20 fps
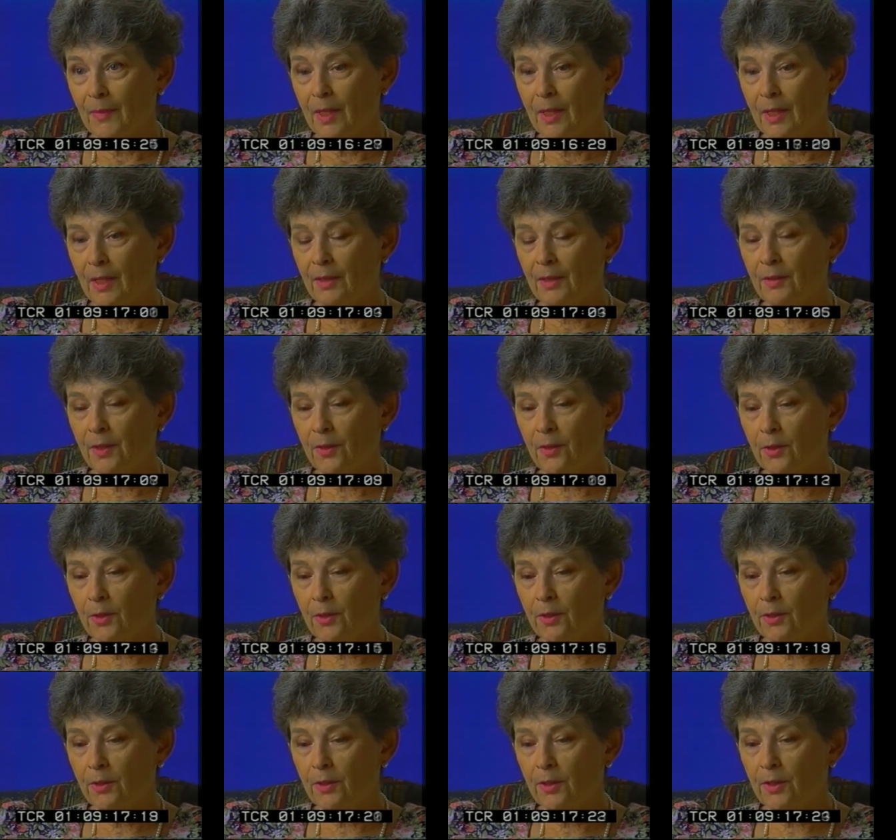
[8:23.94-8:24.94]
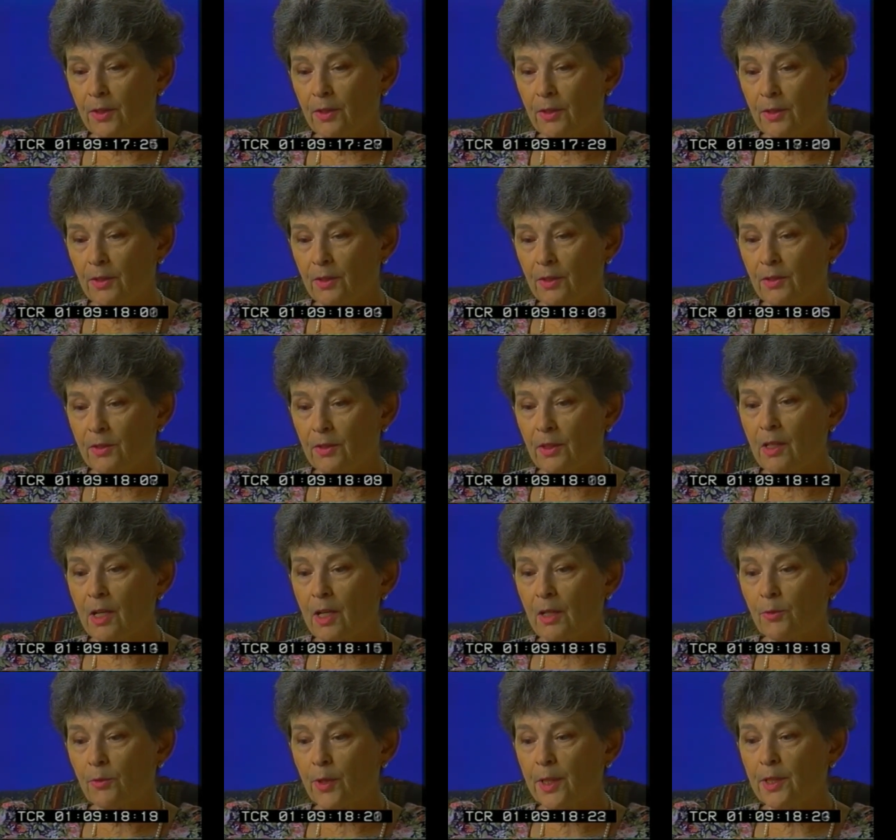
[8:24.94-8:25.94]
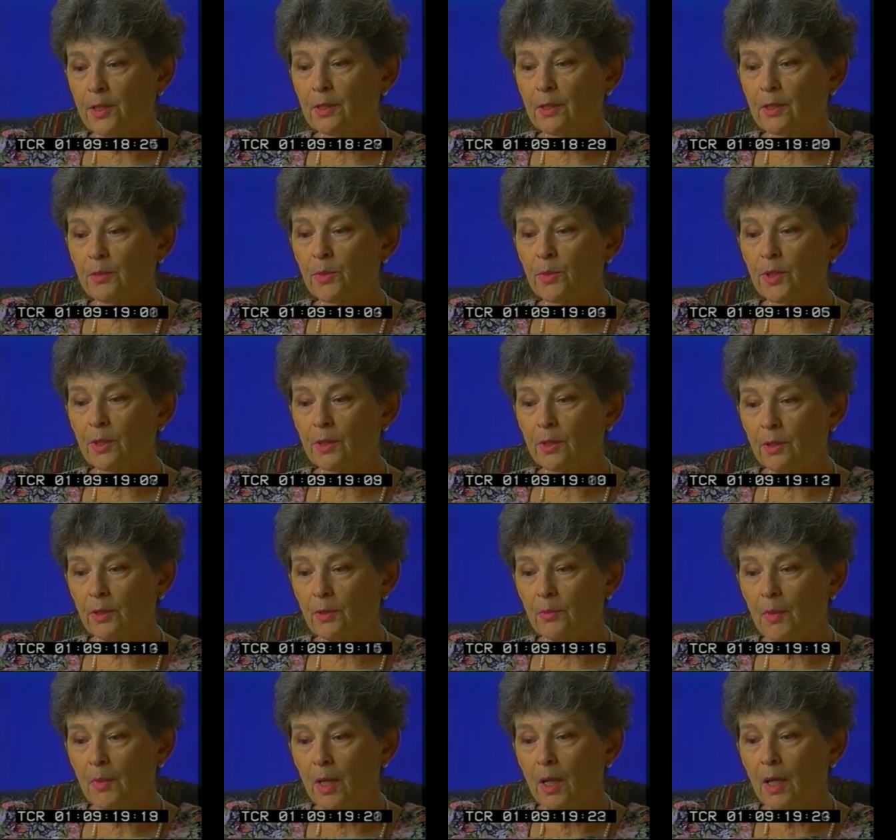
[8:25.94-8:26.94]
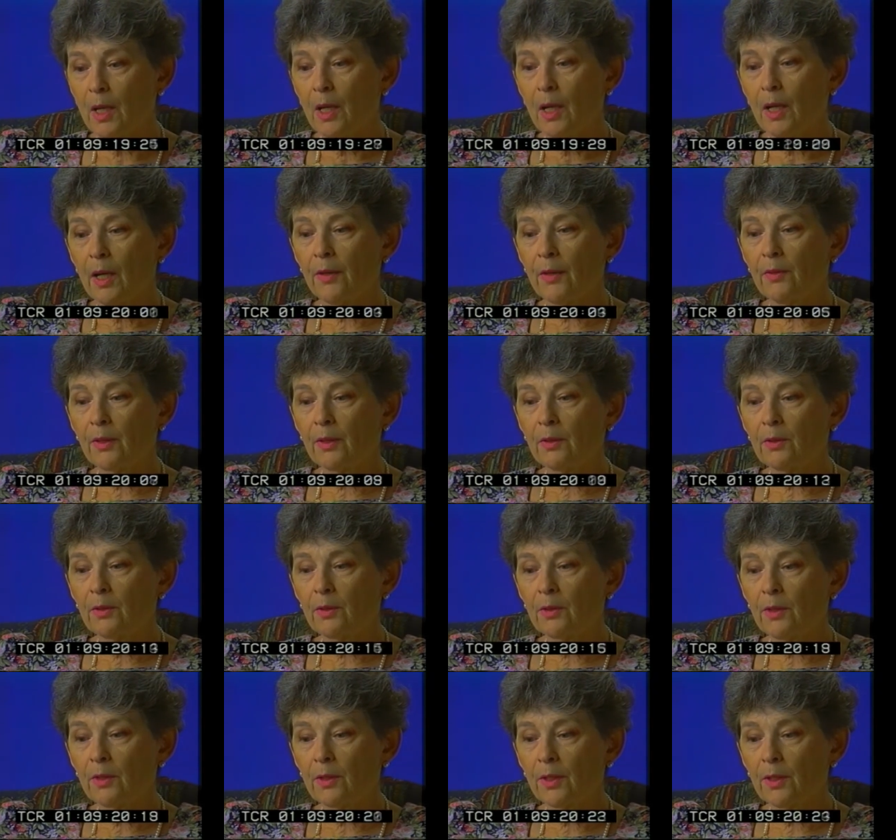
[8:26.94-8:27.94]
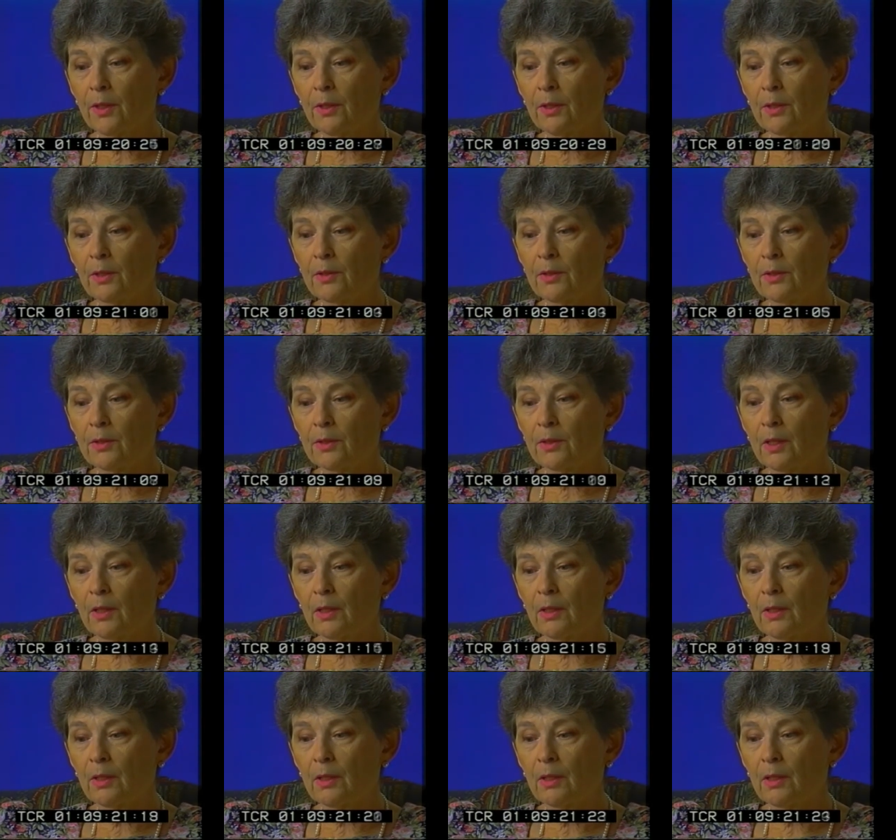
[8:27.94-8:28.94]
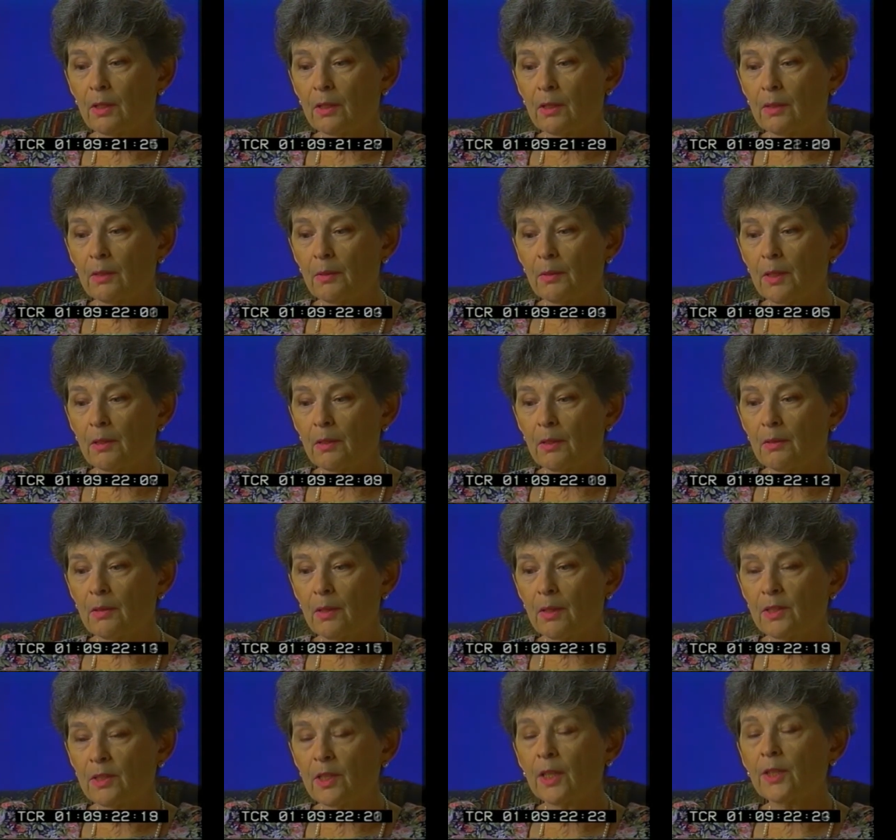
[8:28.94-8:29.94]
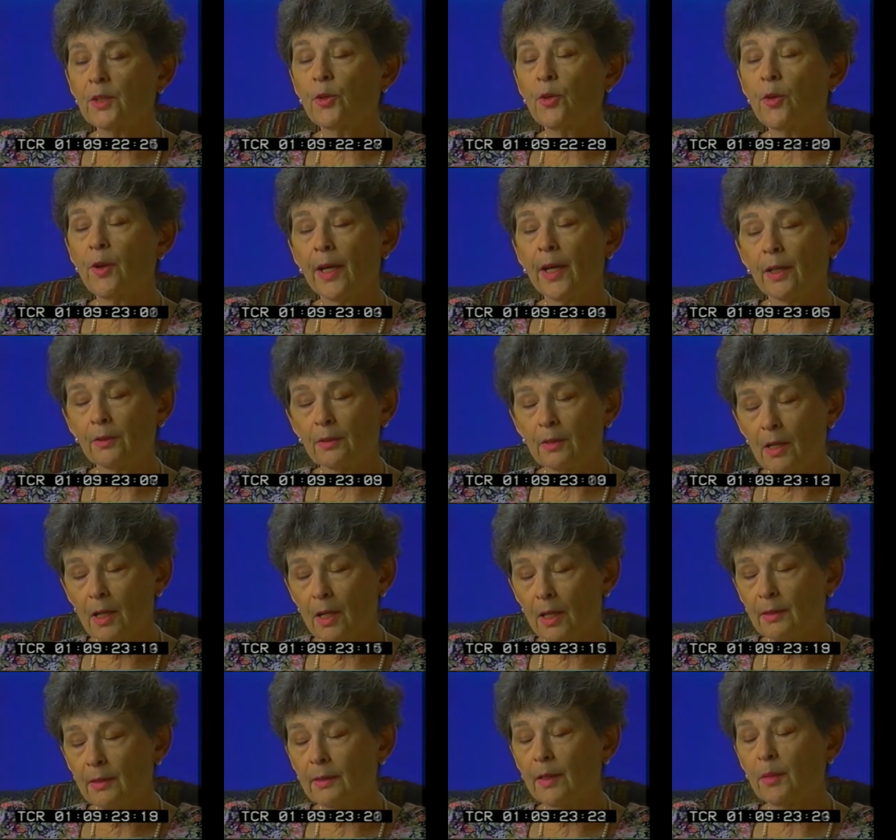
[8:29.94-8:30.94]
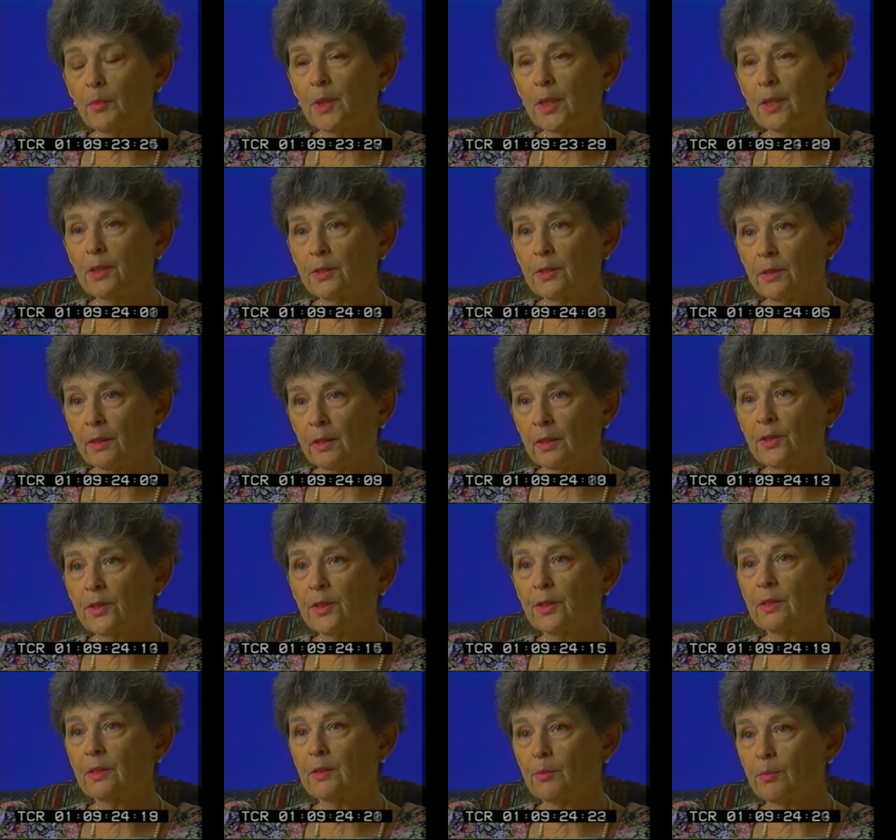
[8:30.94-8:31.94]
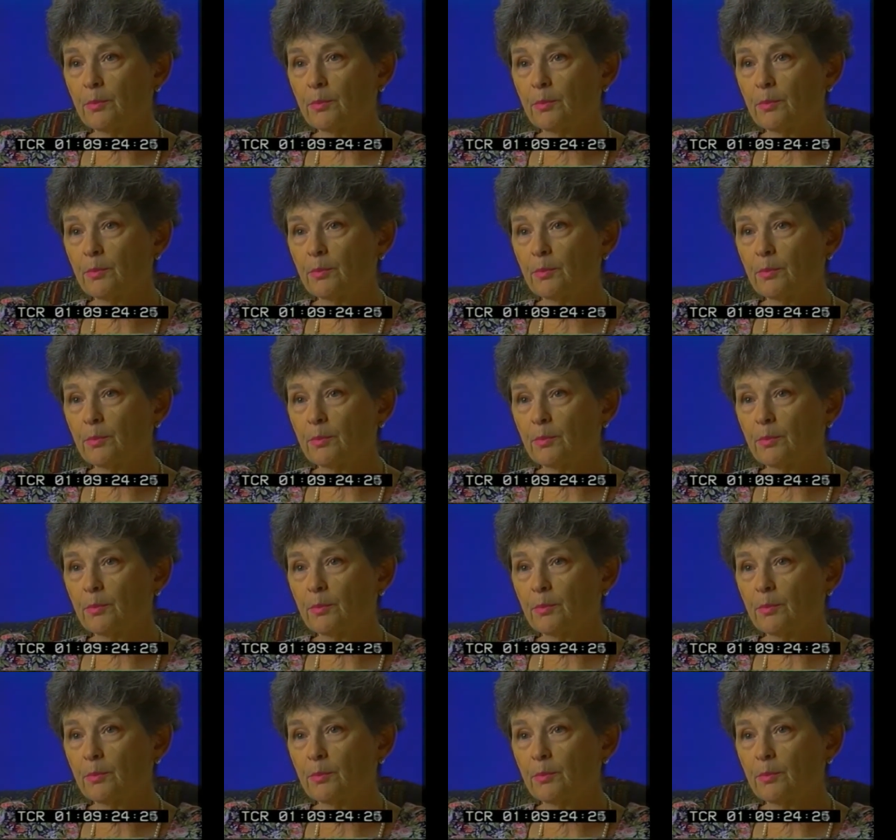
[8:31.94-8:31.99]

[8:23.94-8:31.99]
I think that there is a lot of racism still. I think that there is, it's underground a lot now, but it still exists.